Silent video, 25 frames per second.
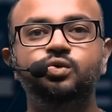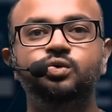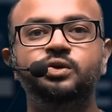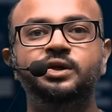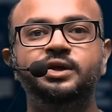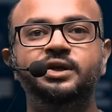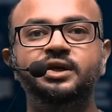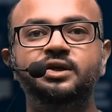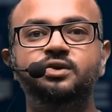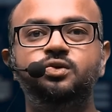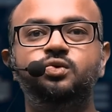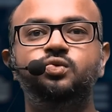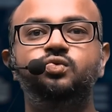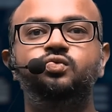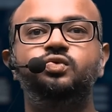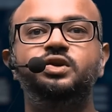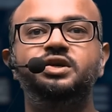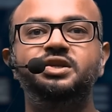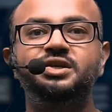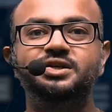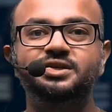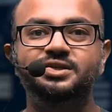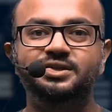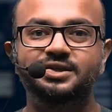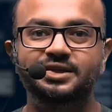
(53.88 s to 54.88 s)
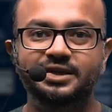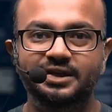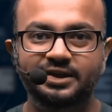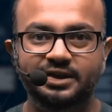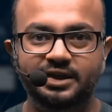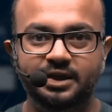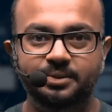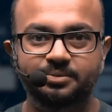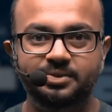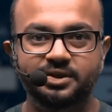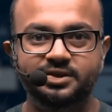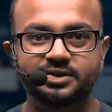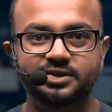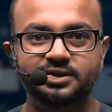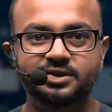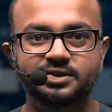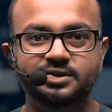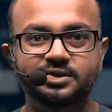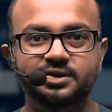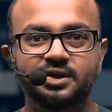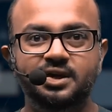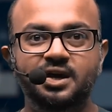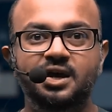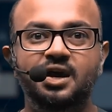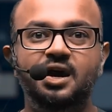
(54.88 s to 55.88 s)
connect to various
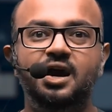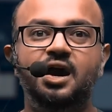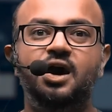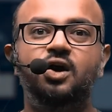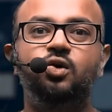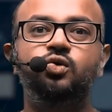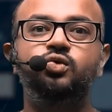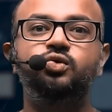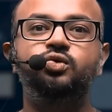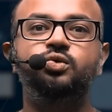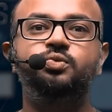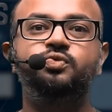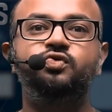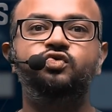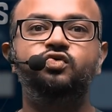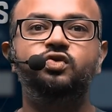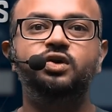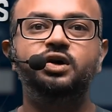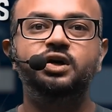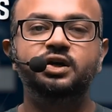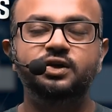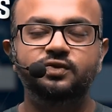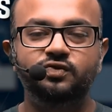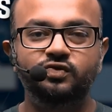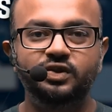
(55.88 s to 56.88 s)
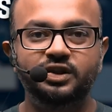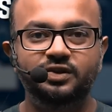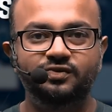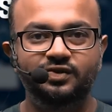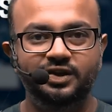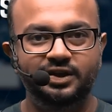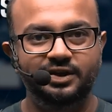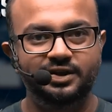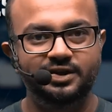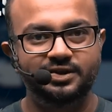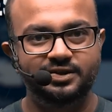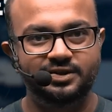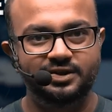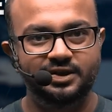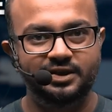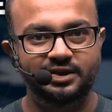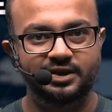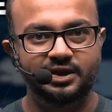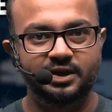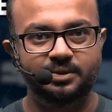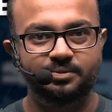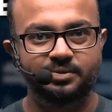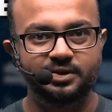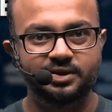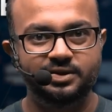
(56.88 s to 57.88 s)
databases, how to work with various
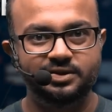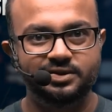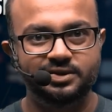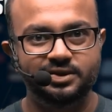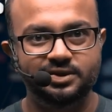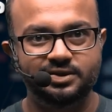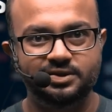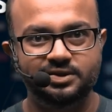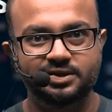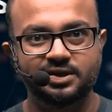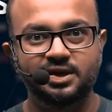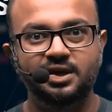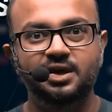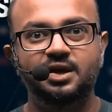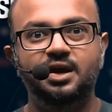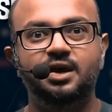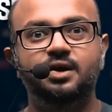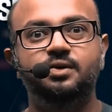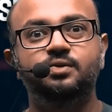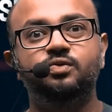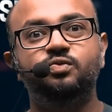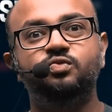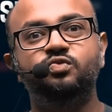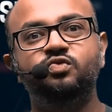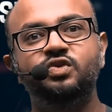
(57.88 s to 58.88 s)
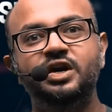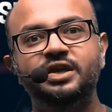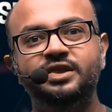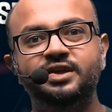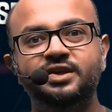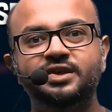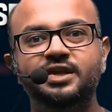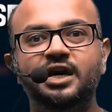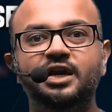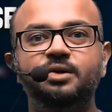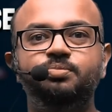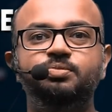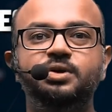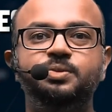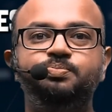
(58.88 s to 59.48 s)
databases, uh, whether that be